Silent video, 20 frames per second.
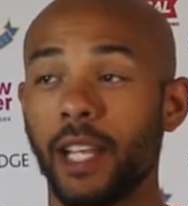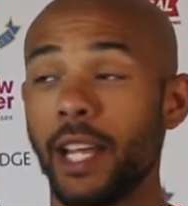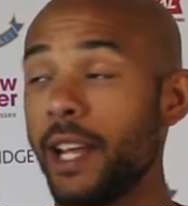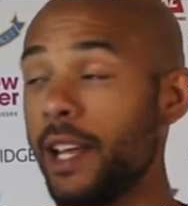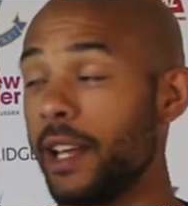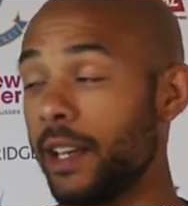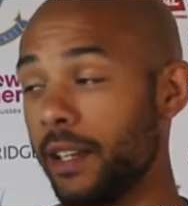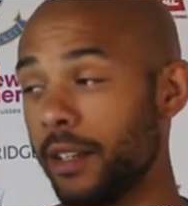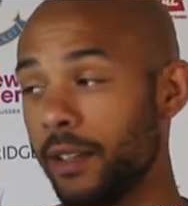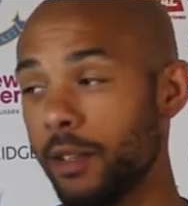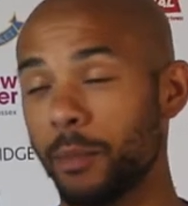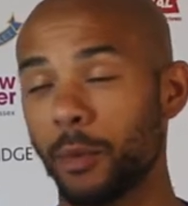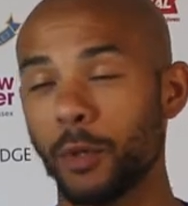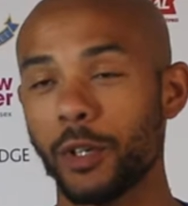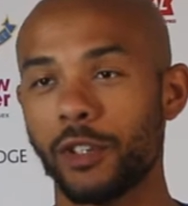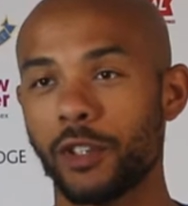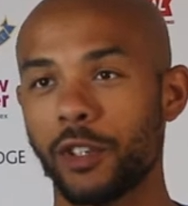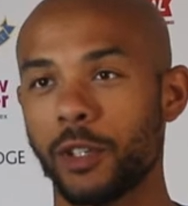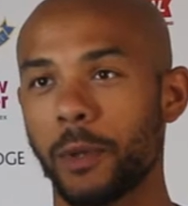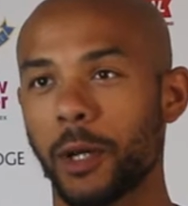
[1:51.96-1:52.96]
Yeah, the
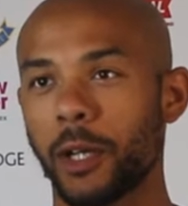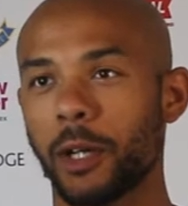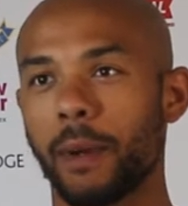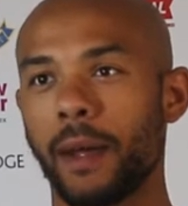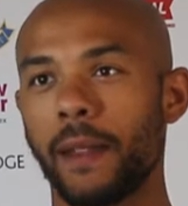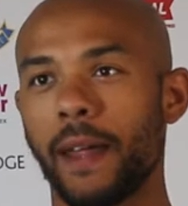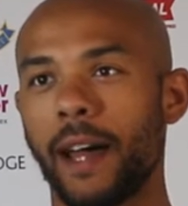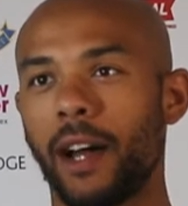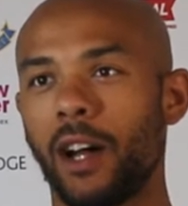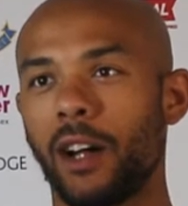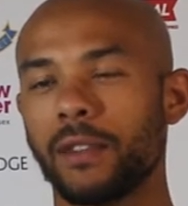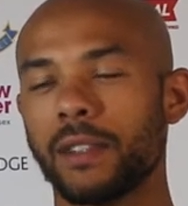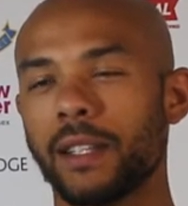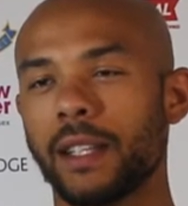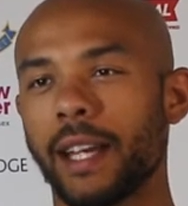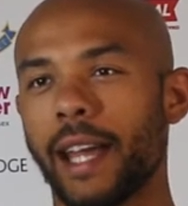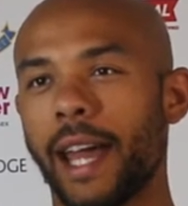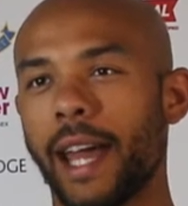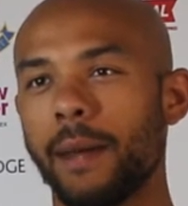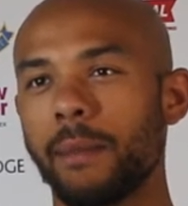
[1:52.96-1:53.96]
boys just spoke about that after
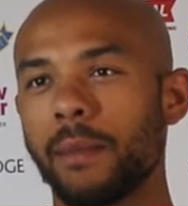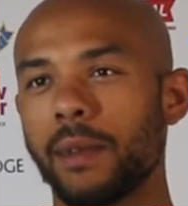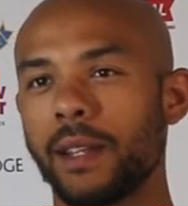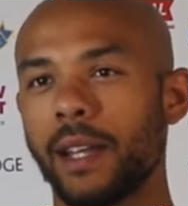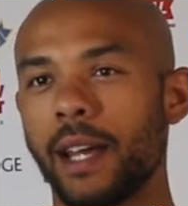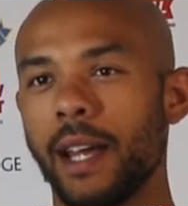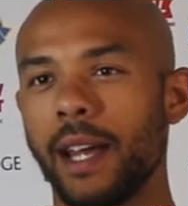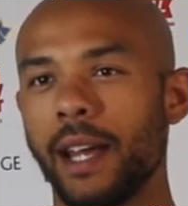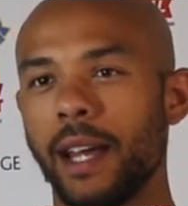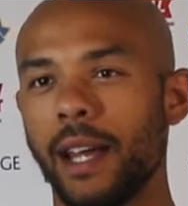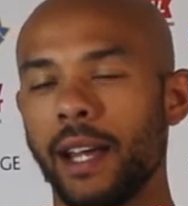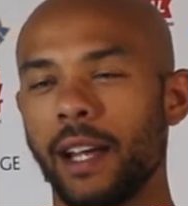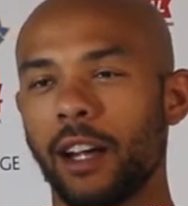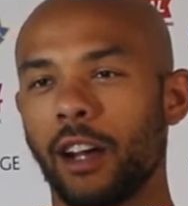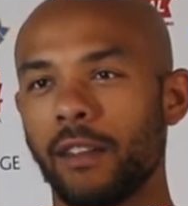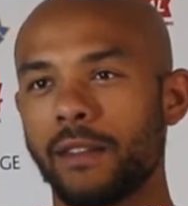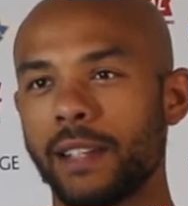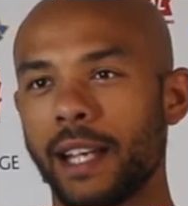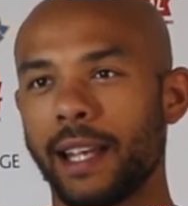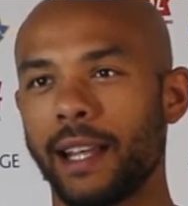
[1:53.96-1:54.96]
the game,
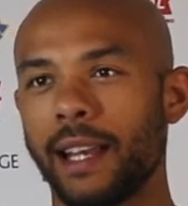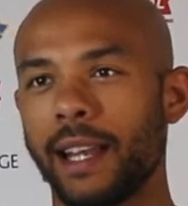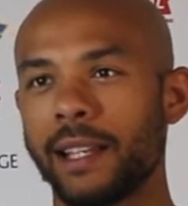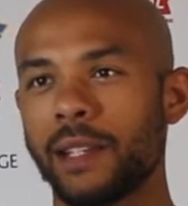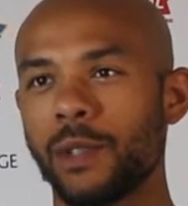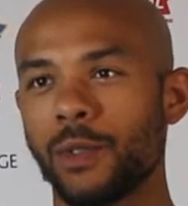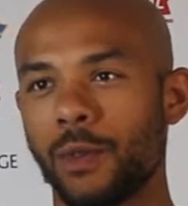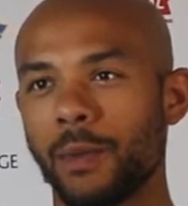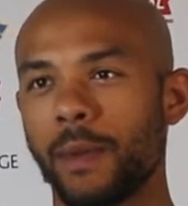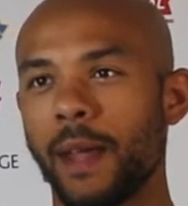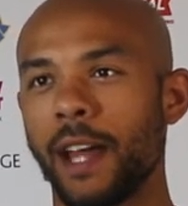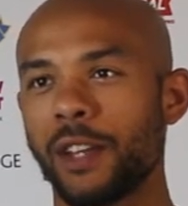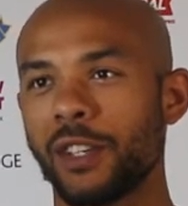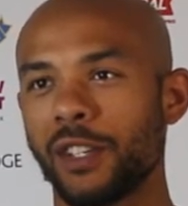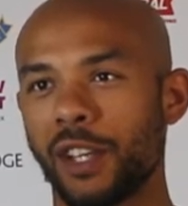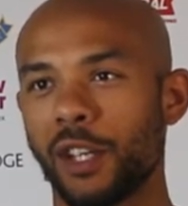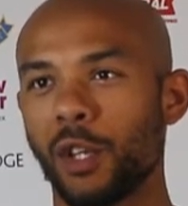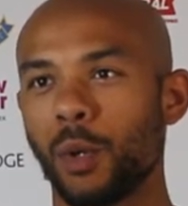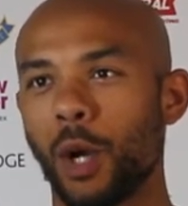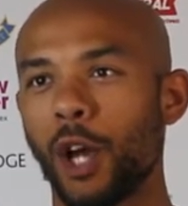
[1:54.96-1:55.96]
kind of taking lessons from that. As
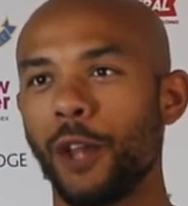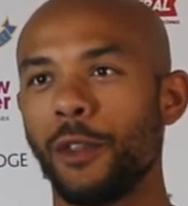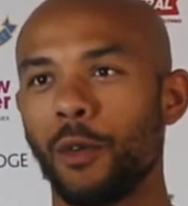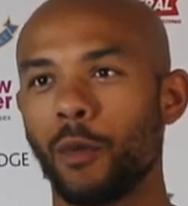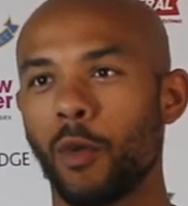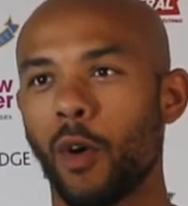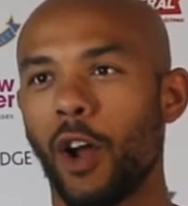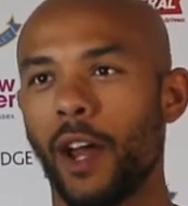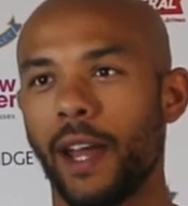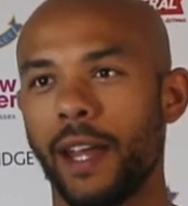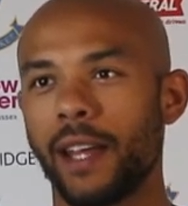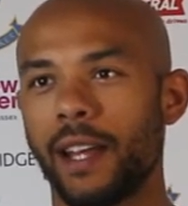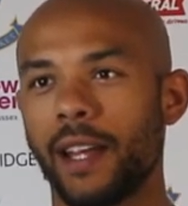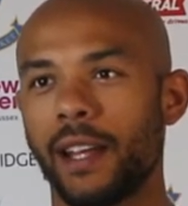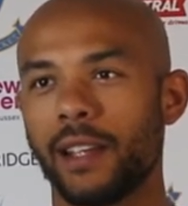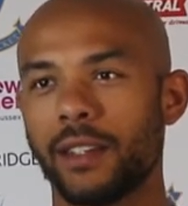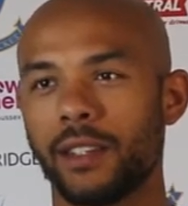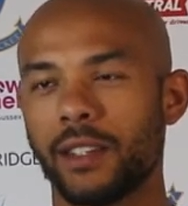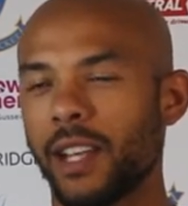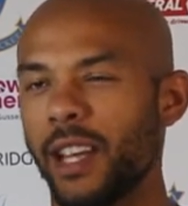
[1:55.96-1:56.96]
you say, you earned the right.
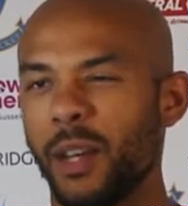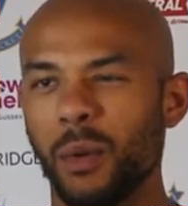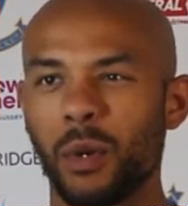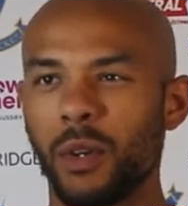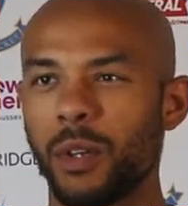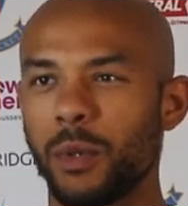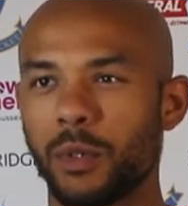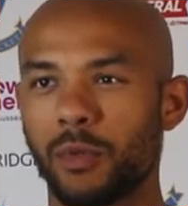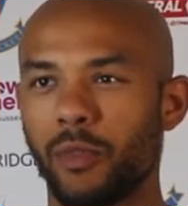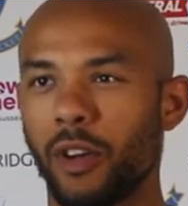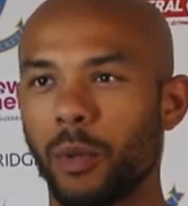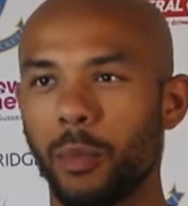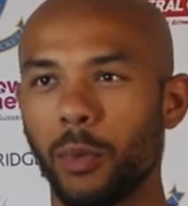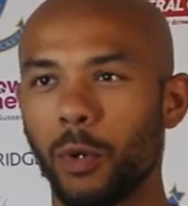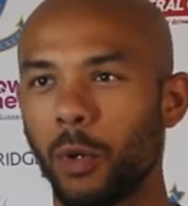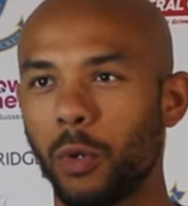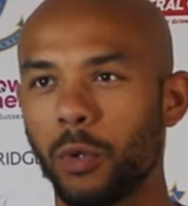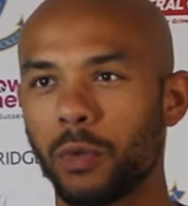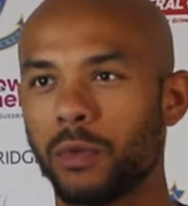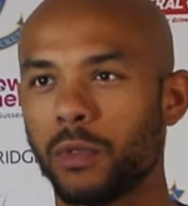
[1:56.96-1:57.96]
As you say, it was a runner
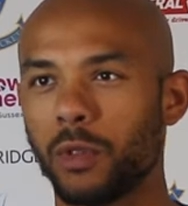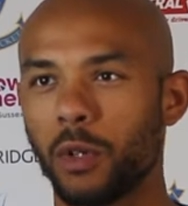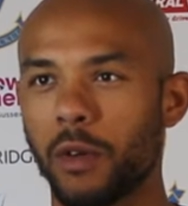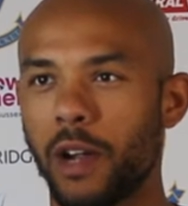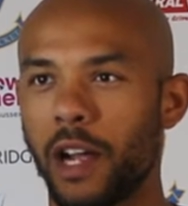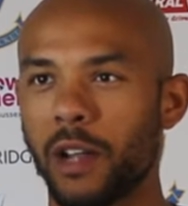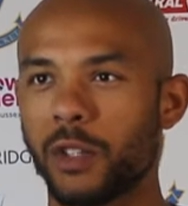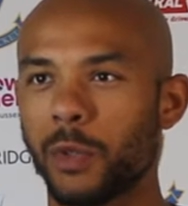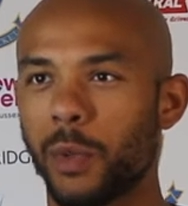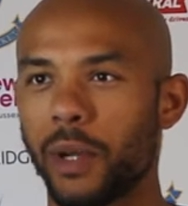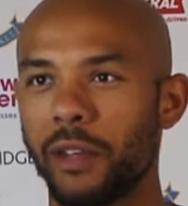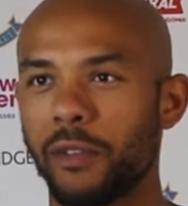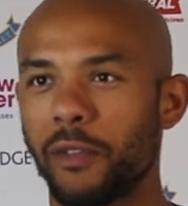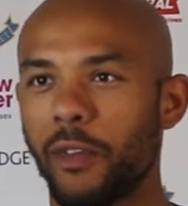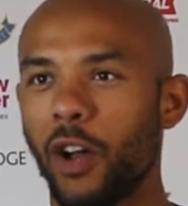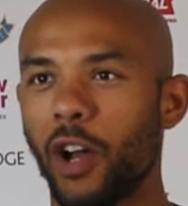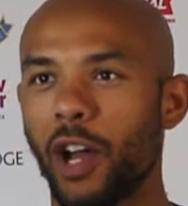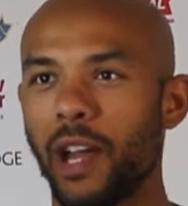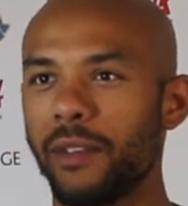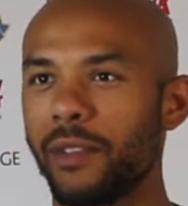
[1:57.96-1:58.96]
ball to around
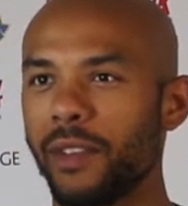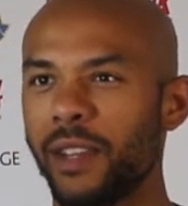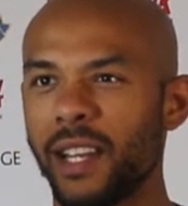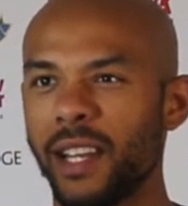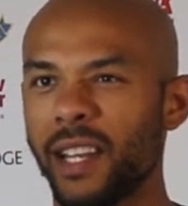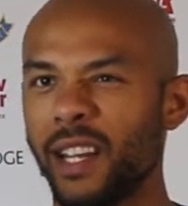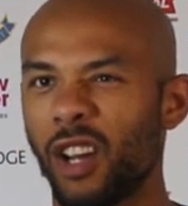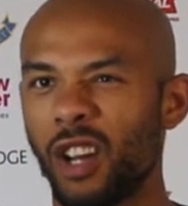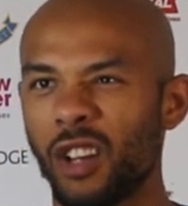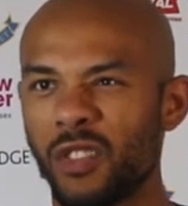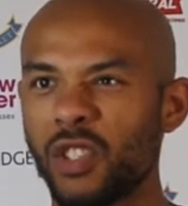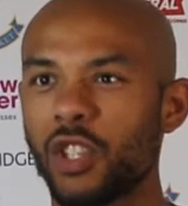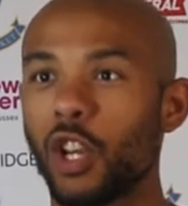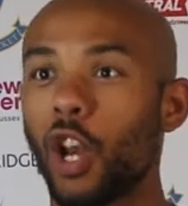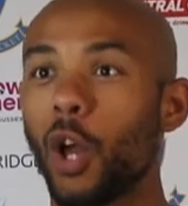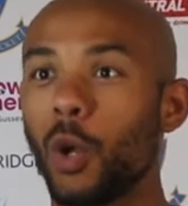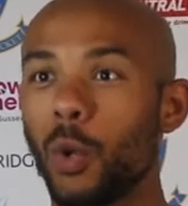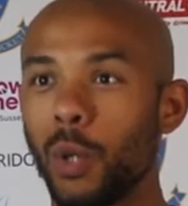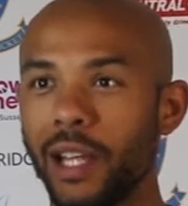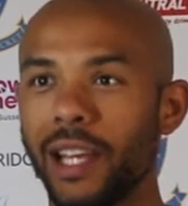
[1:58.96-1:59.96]
25, and then he kind of
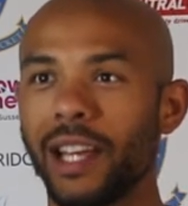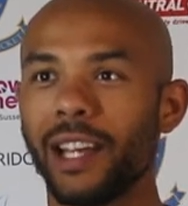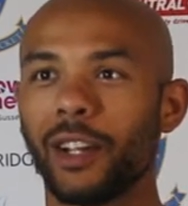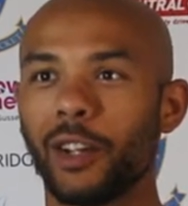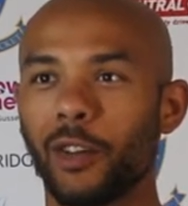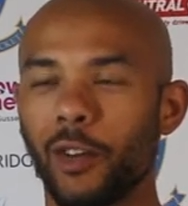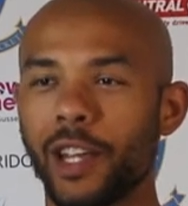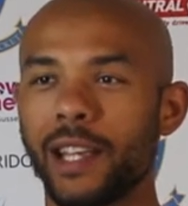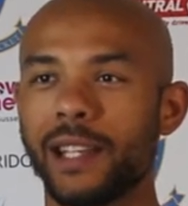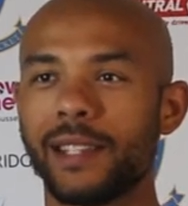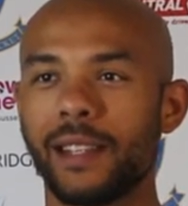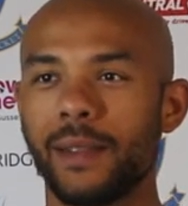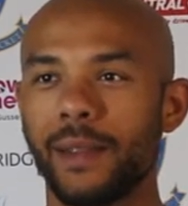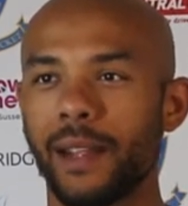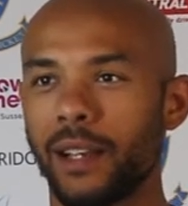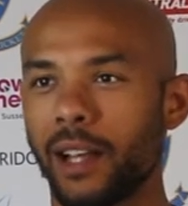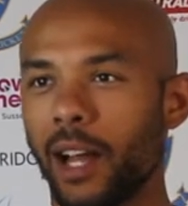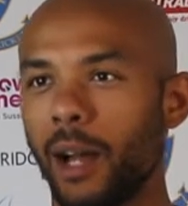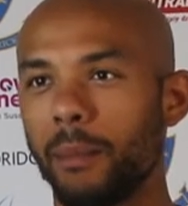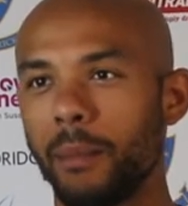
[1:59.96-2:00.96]
slowly increased. And
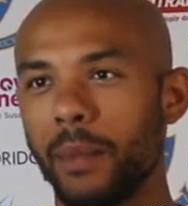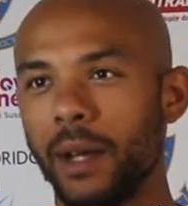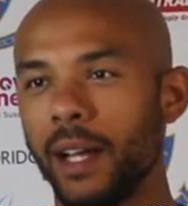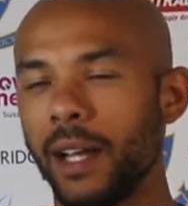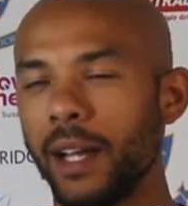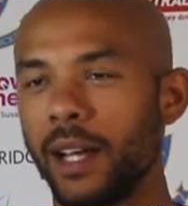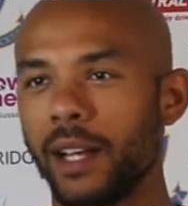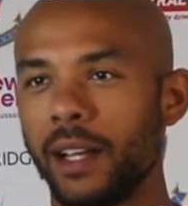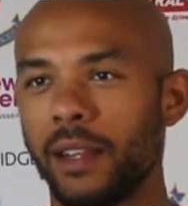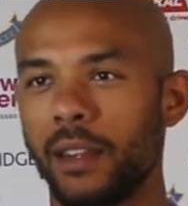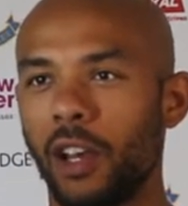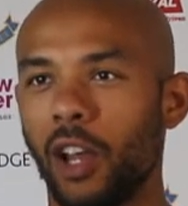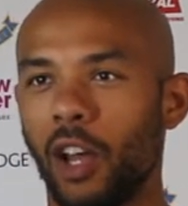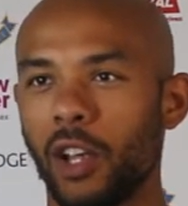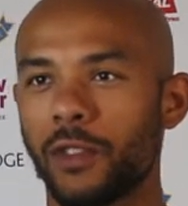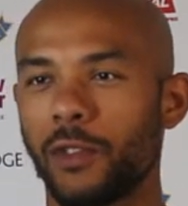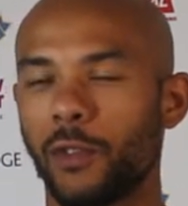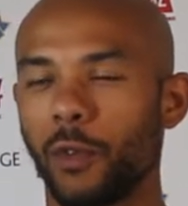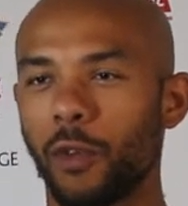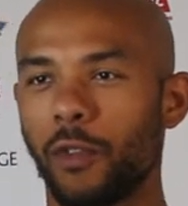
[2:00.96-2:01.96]
then come the
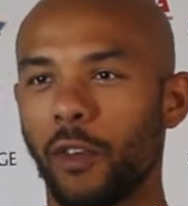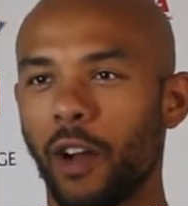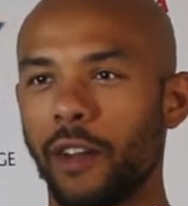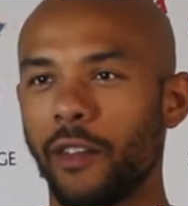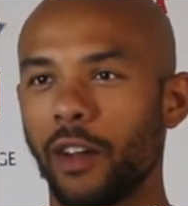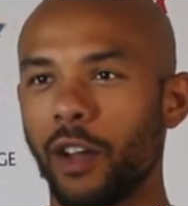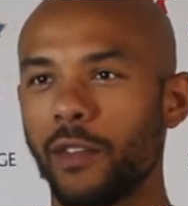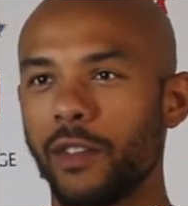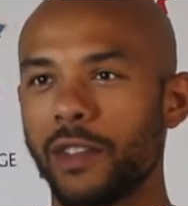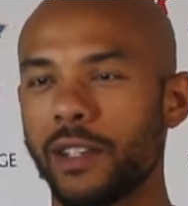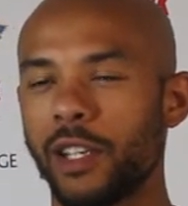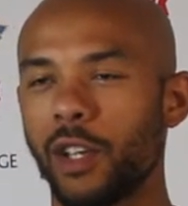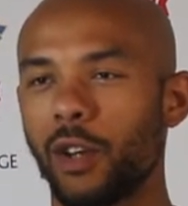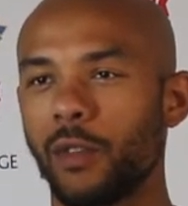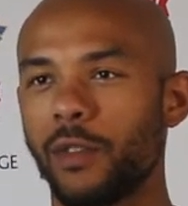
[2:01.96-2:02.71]
last 4 or 5 overs, he